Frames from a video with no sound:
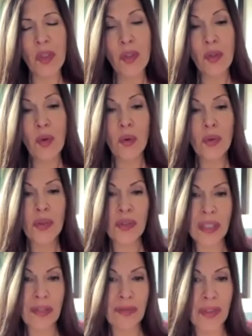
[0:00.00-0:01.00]
you hold
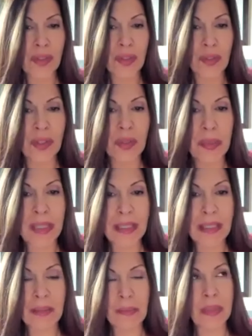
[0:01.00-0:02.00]
yourself in certain
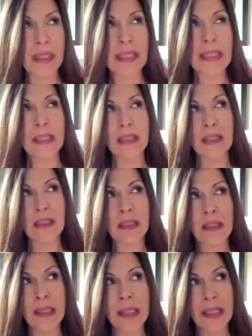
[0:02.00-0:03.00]
spaces and places
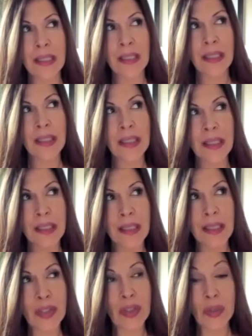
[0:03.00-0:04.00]

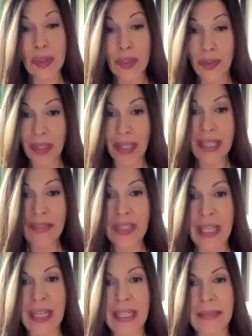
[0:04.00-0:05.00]
during your
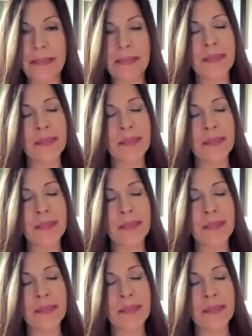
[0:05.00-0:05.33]
lifetime.